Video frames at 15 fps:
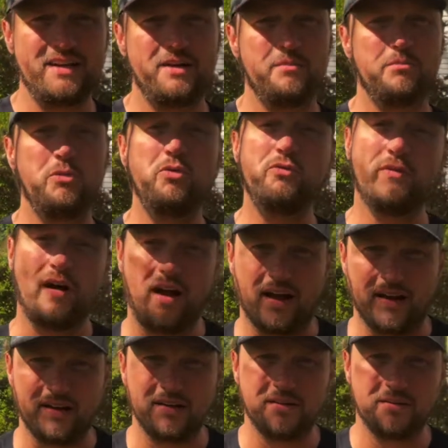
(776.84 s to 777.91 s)
move on.
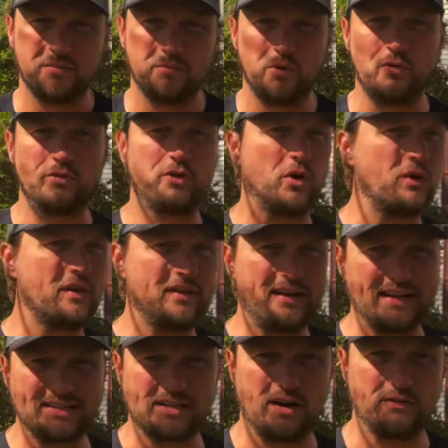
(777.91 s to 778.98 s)
Go to the
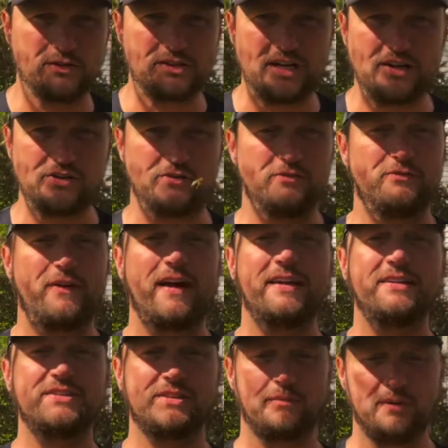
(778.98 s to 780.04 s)
next conversation.
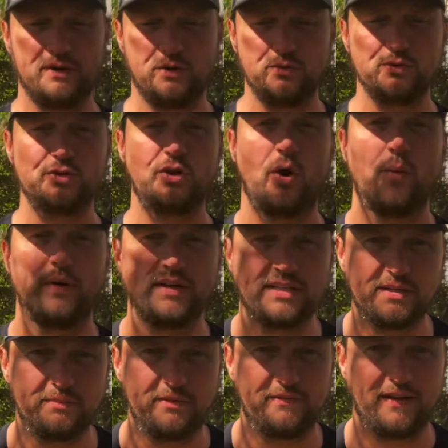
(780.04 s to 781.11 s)
Find somebody who's going
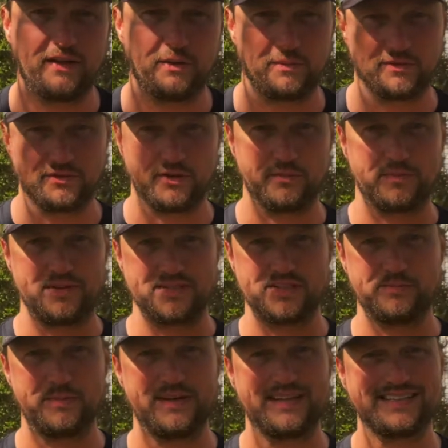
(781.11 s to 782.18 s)
to be valuable to your business,
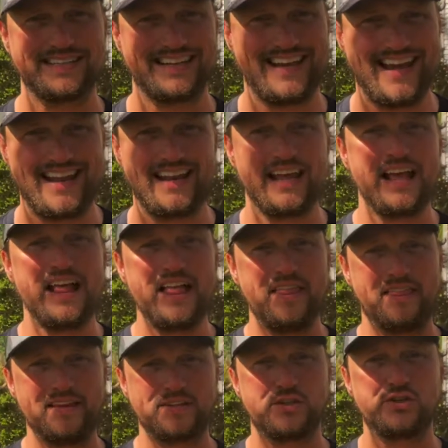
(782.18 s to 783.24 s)
because again,
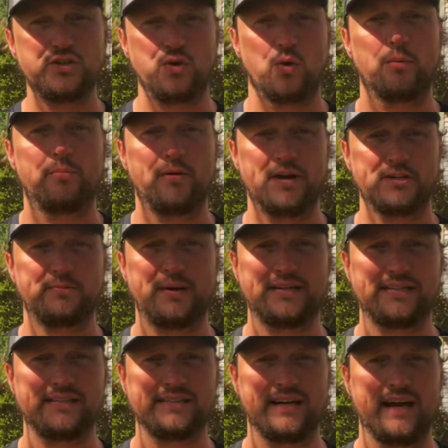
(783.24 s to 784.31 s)
this is your
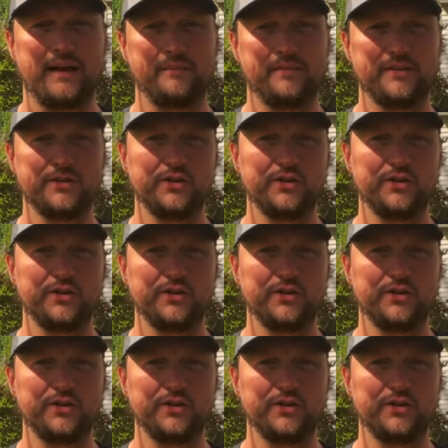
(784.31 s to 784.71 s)
prospecting time. This